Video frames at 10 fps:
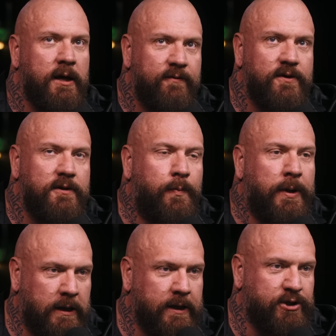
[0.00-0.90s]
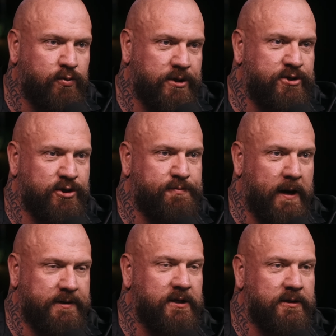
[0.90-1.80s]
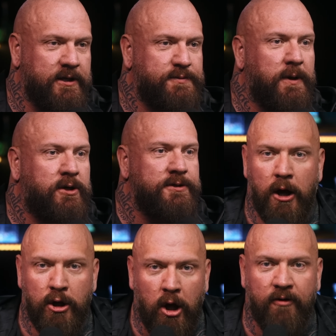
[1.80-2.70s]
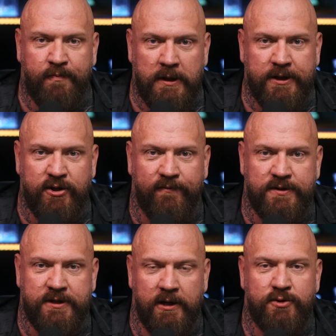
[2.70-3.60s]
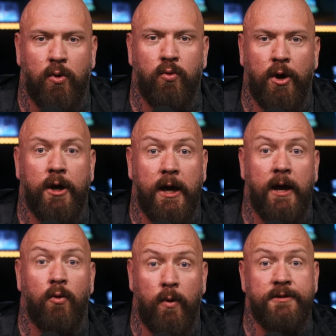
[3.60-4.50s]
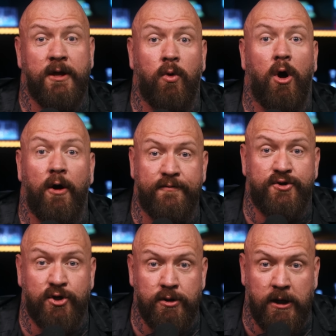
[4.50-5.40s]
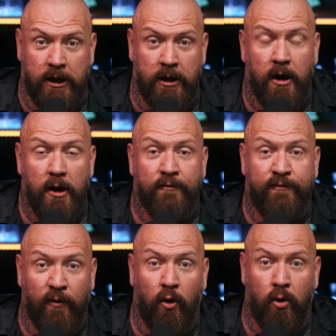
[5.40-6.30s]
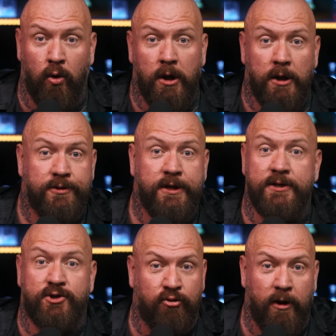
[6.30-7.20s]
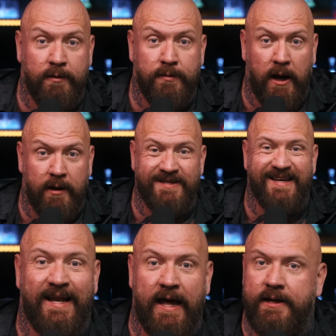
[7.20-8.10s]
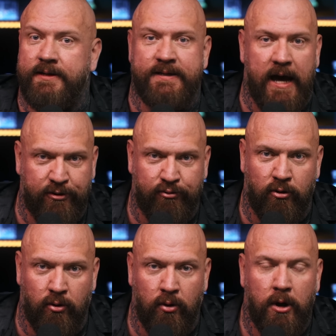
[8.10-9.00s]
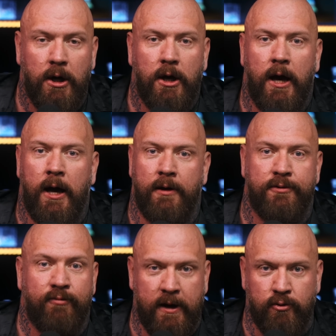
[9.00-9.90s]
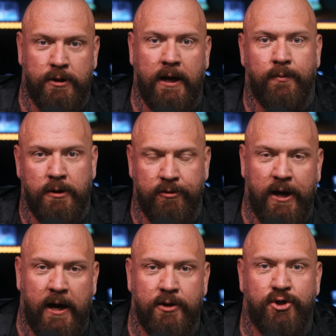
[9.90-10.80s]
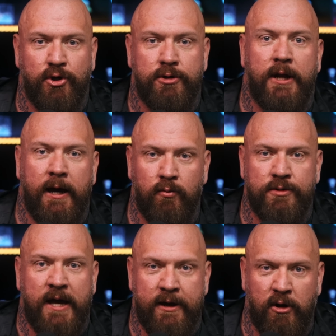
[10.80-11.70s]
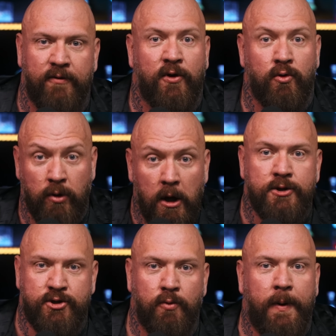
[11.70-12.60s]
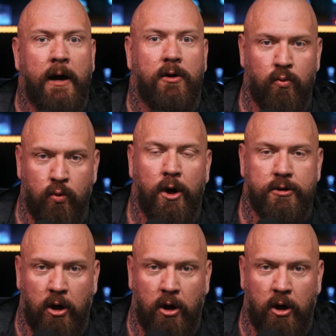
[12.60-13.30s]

Even the the police were suspects in this because a lot of police officers were working when they were off duty for these crime gangs like Death Row, uh, the record label that Suge Knight was head of, who Tupac worked